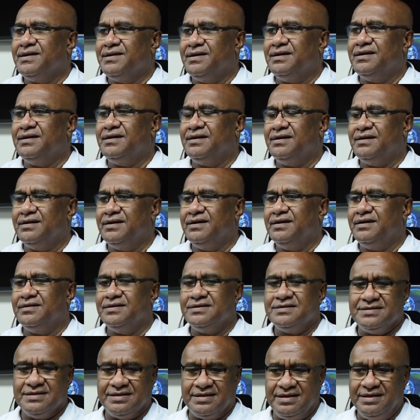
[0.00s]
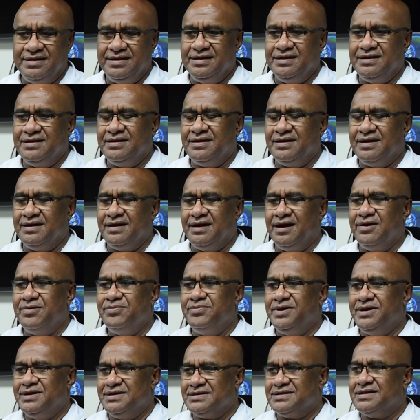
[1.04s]
You know, certainly in our
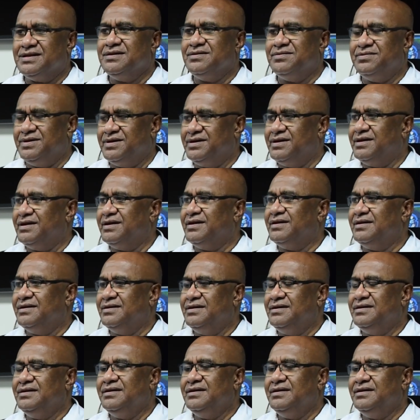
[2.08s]
ministry, we're